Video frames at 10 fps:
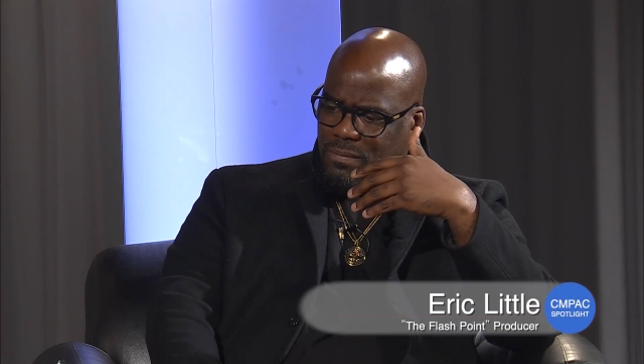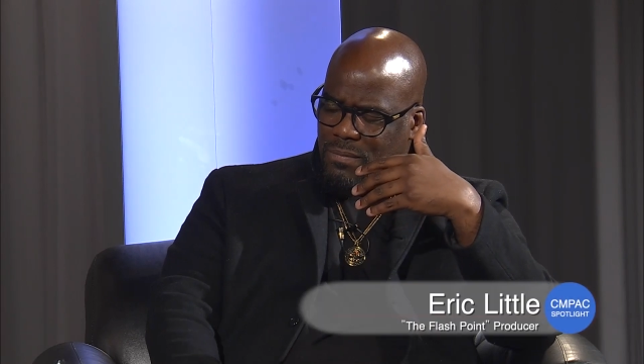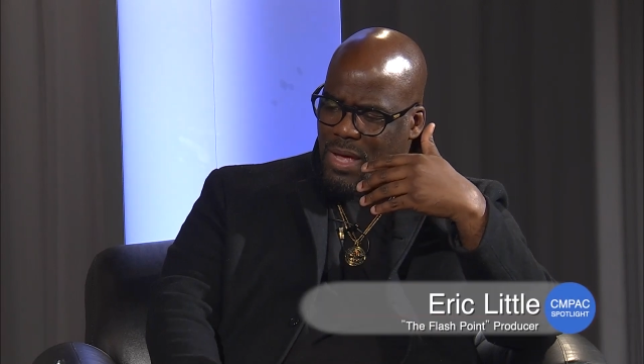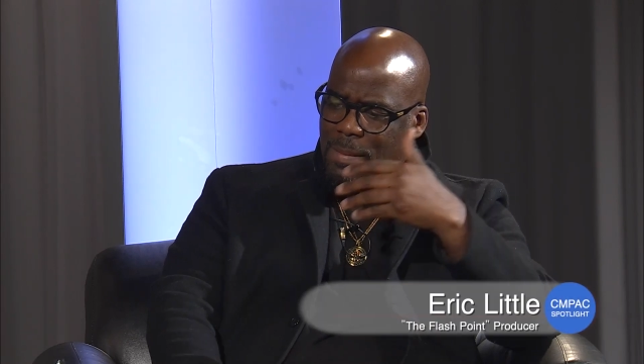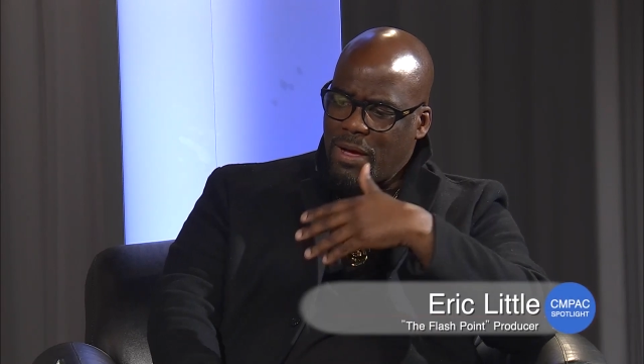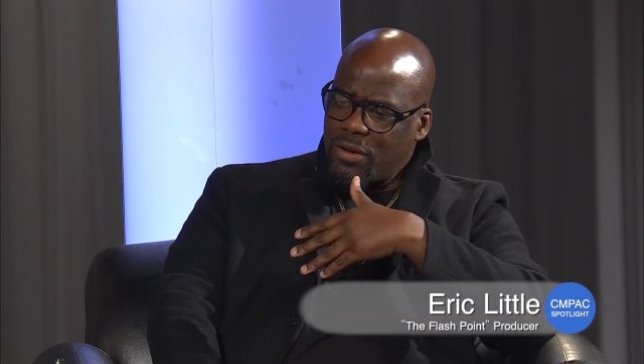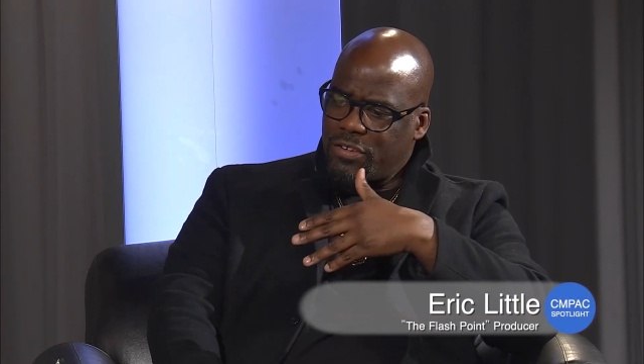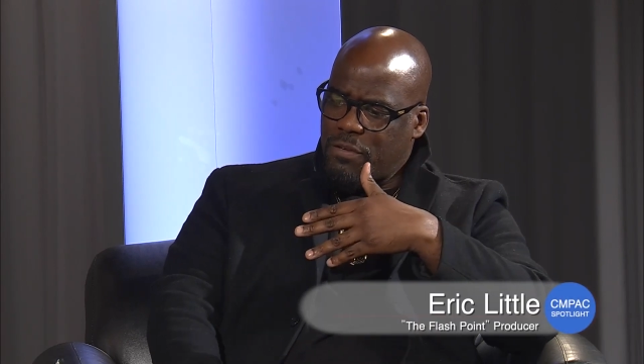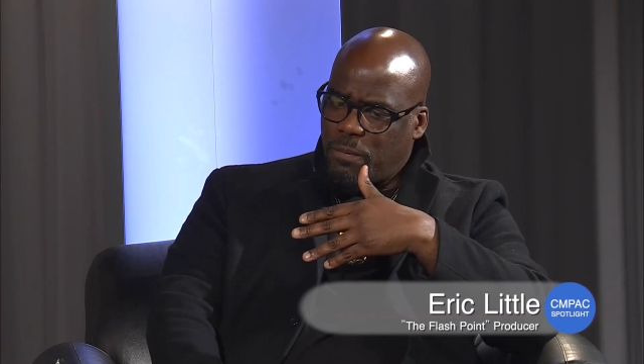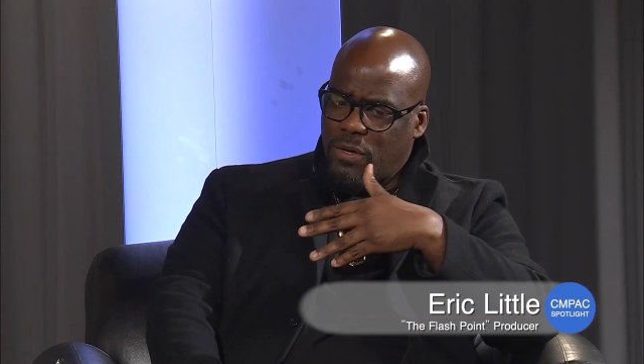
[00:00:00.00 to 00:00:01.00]
I'm not going to
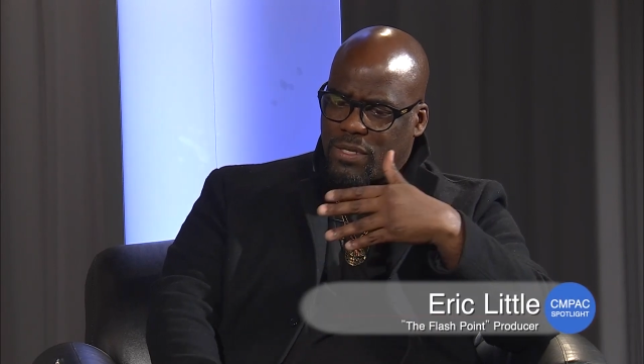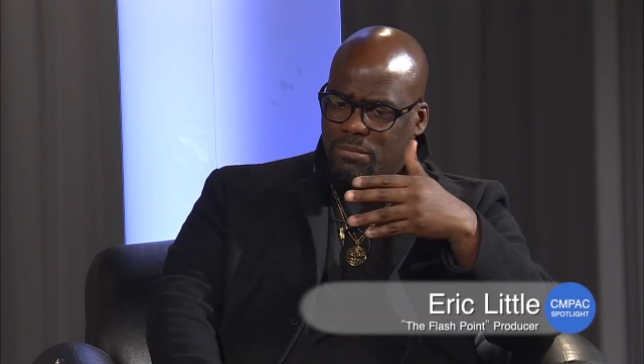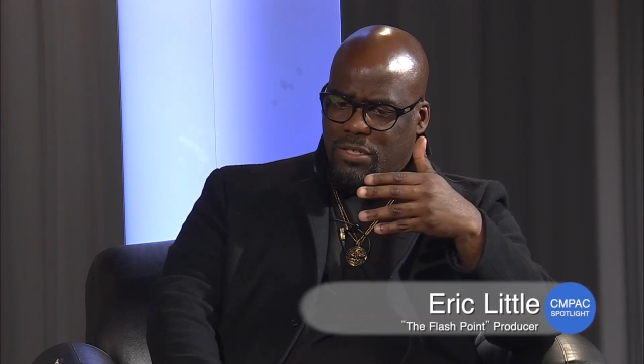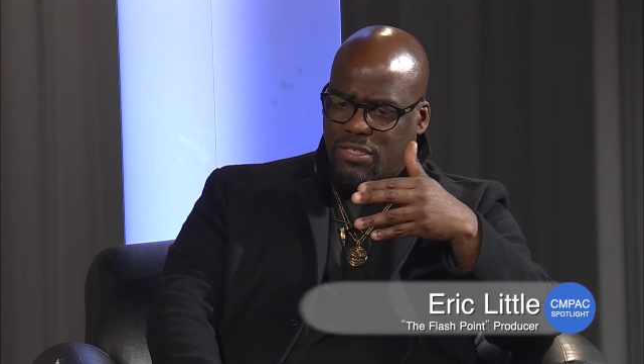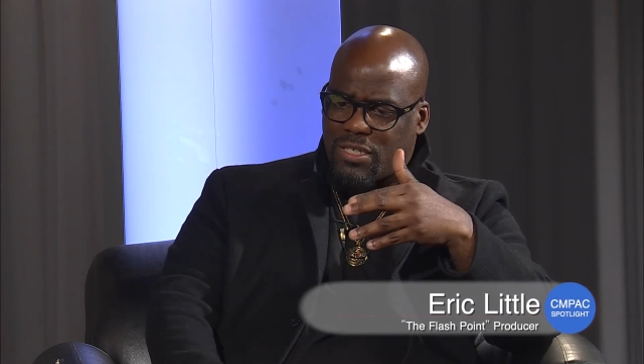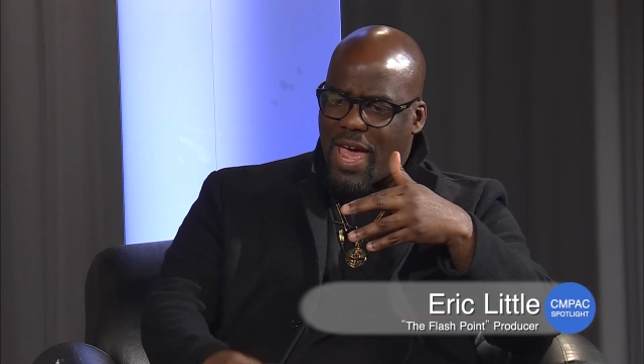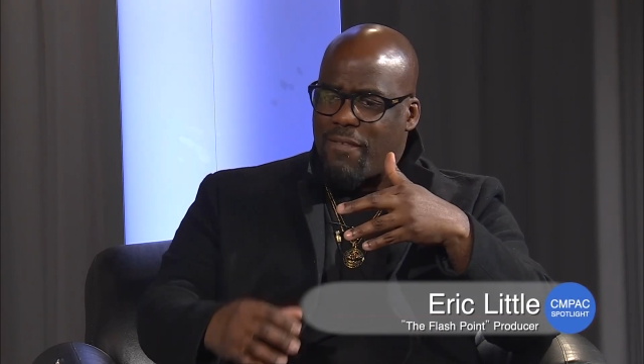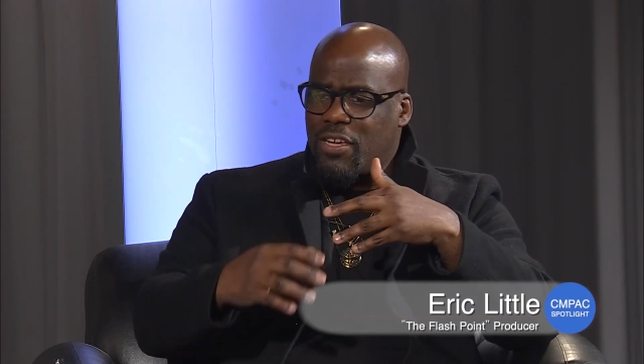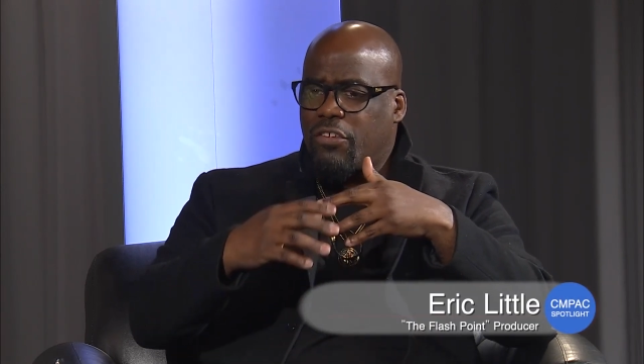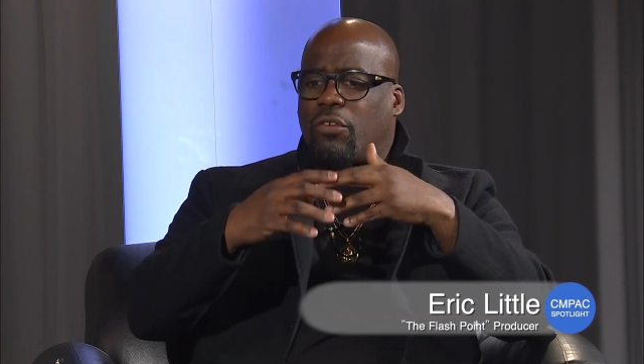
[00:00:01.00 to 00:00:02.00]
just point them to just
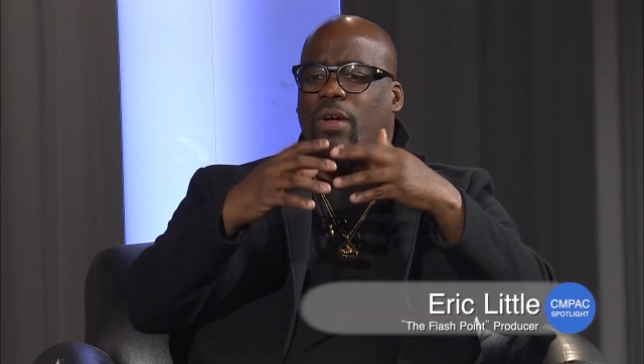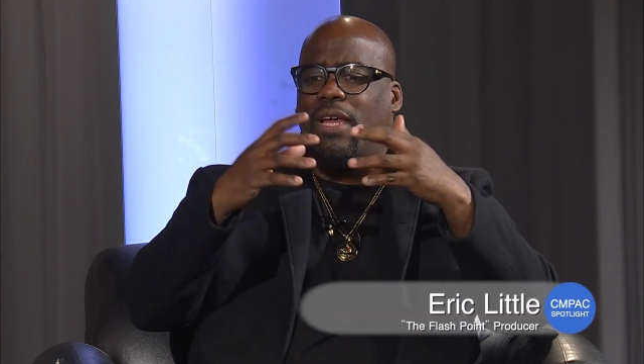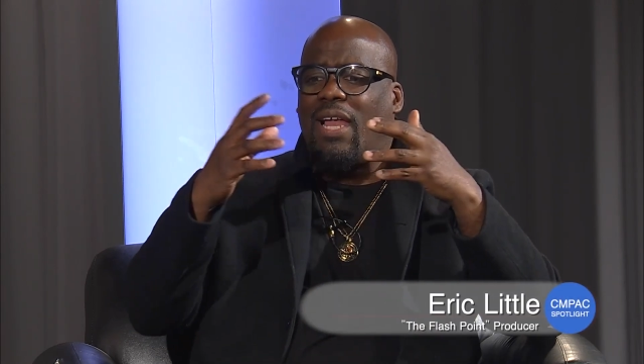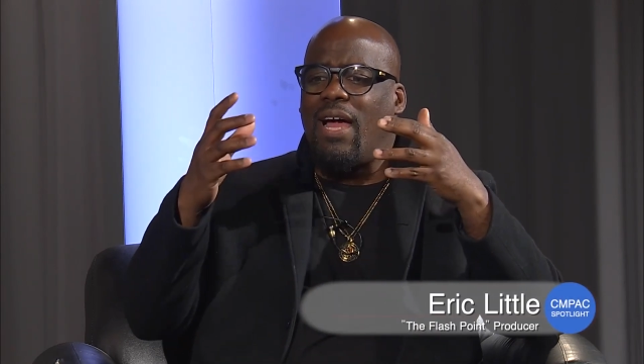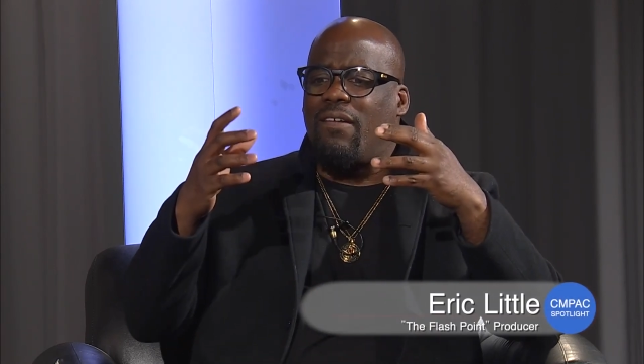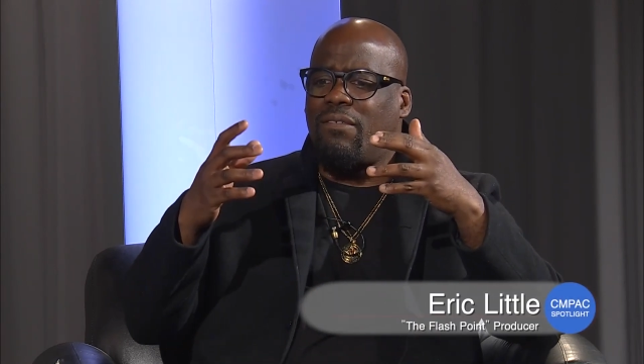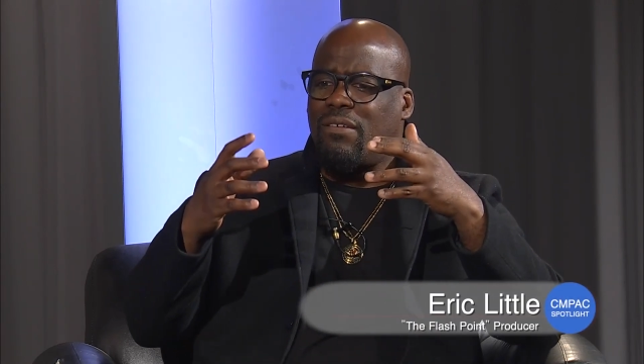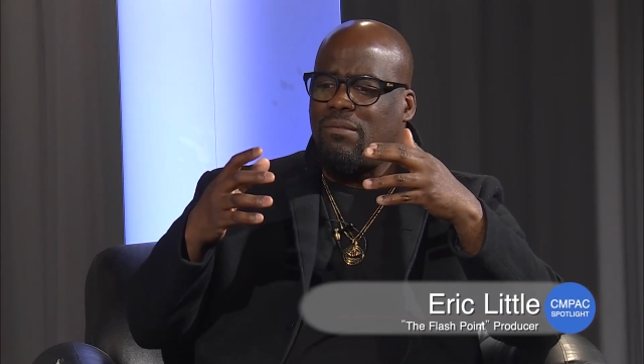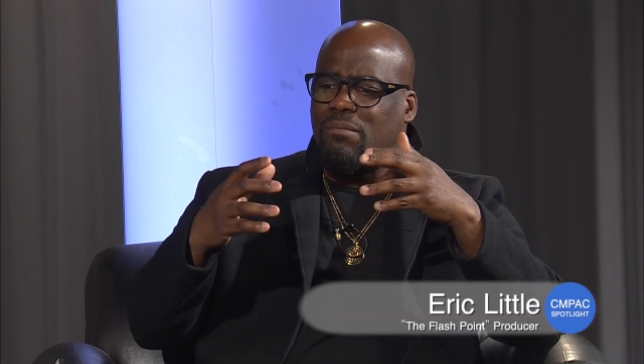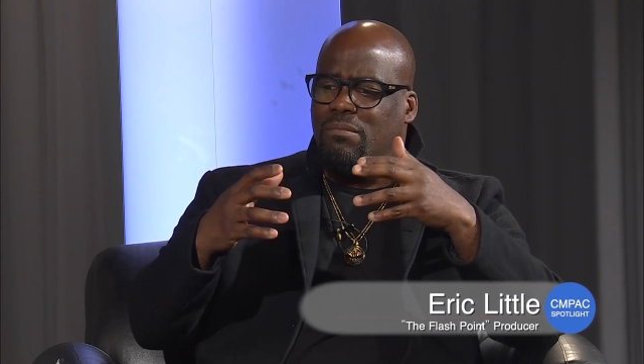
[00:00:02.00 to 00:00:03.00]
having this great life,
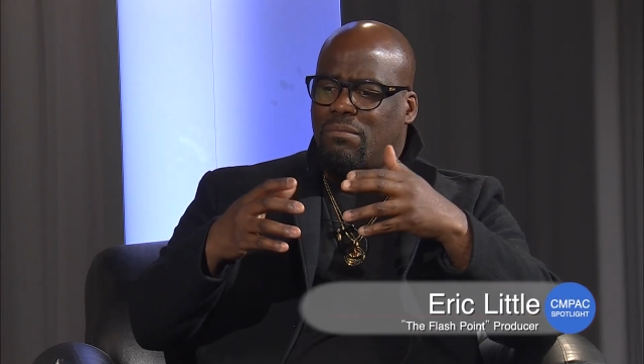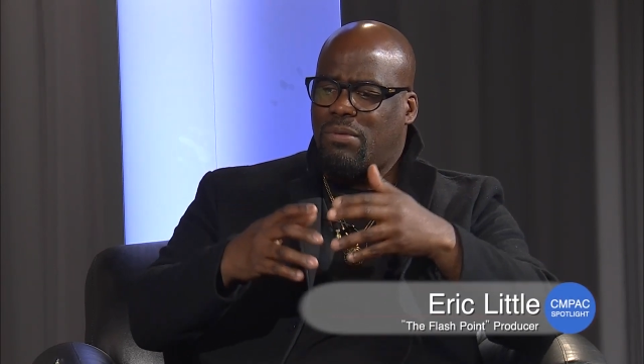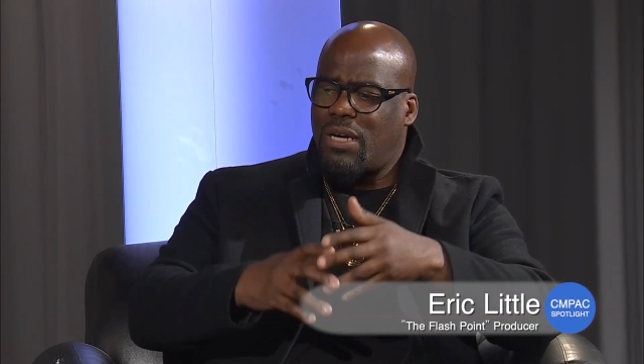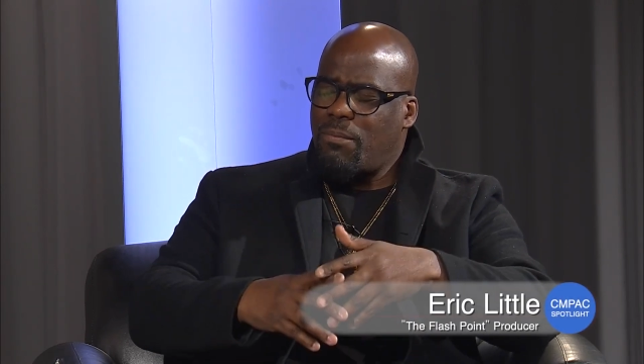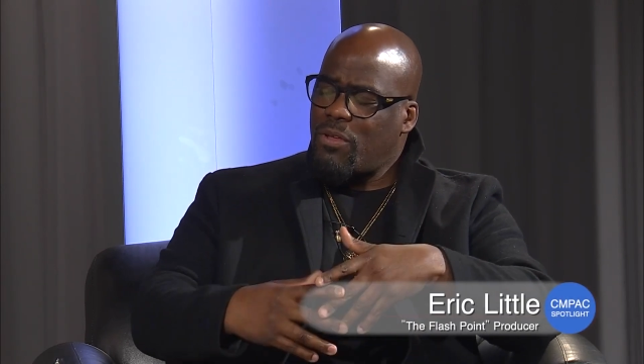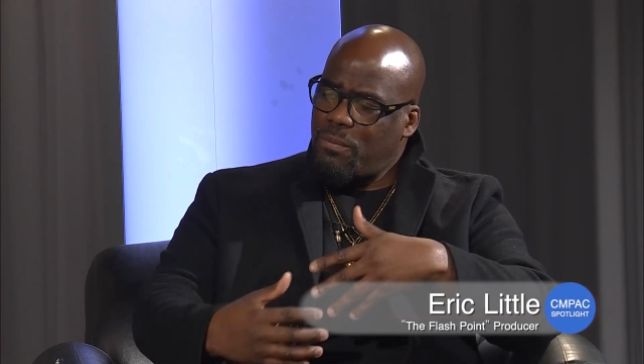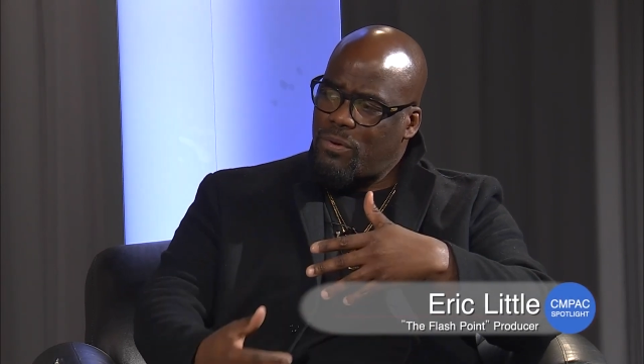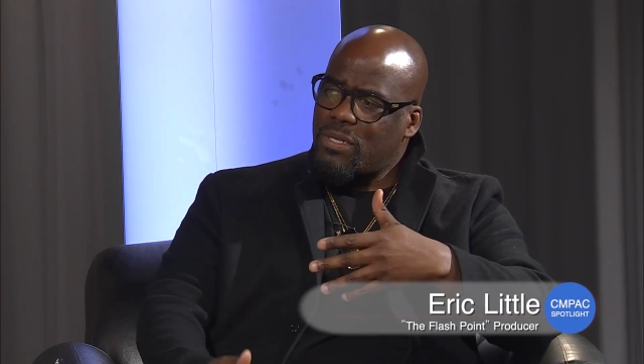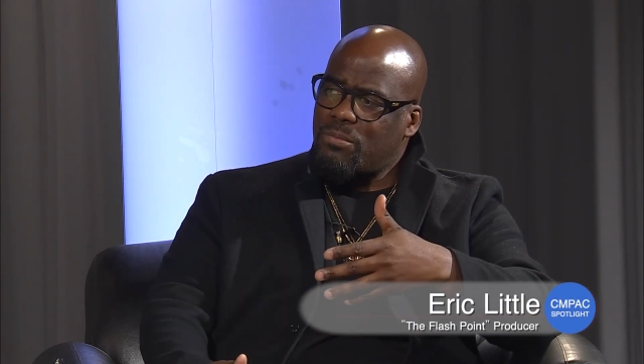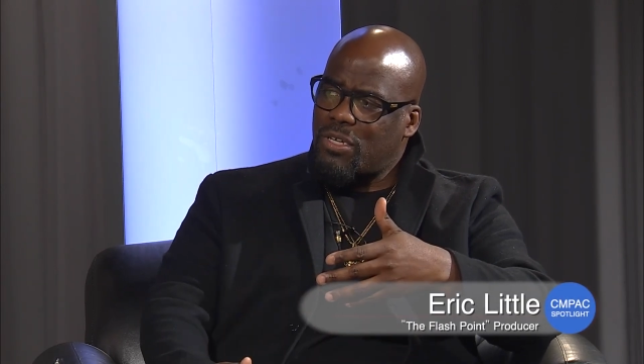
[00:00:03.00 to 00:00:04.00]
but I'm going to
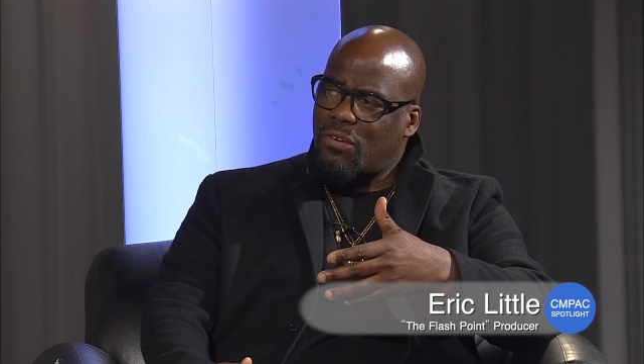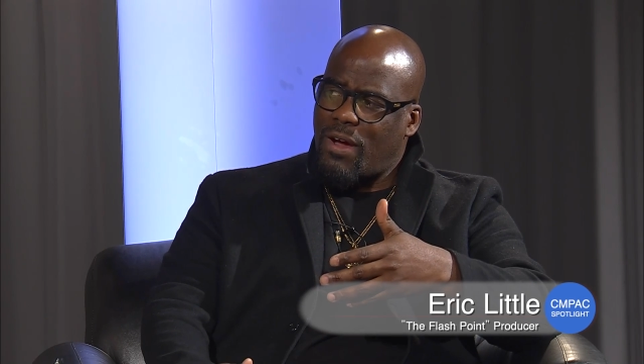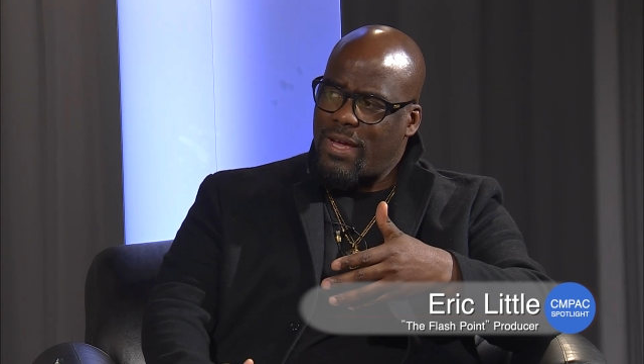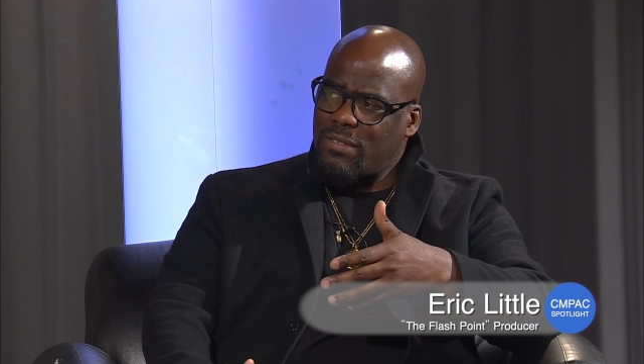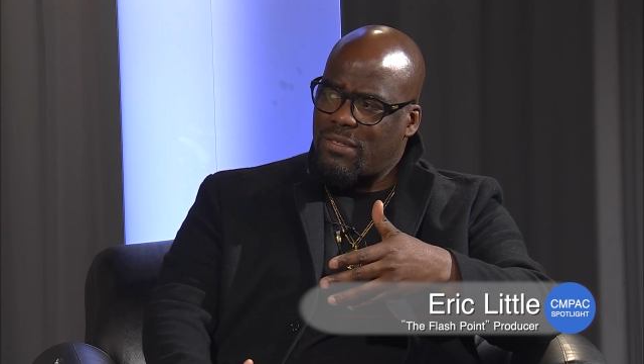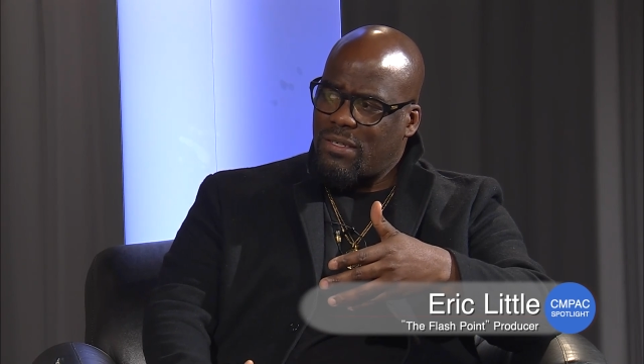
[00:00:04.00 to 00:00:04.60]
point them to Christ